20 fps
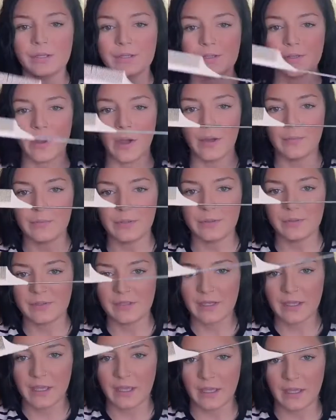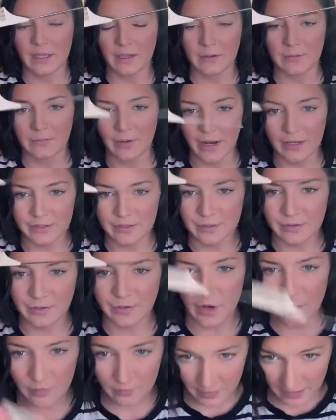So I'm using a rat tooth
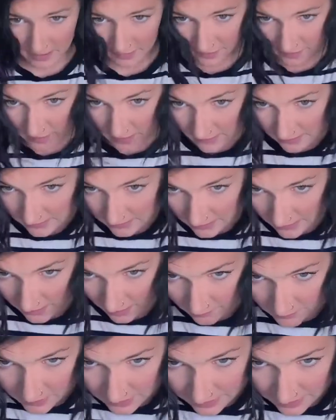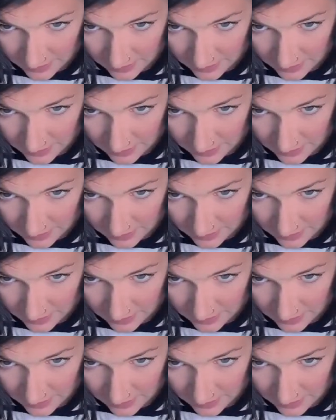comb like this, and I'm just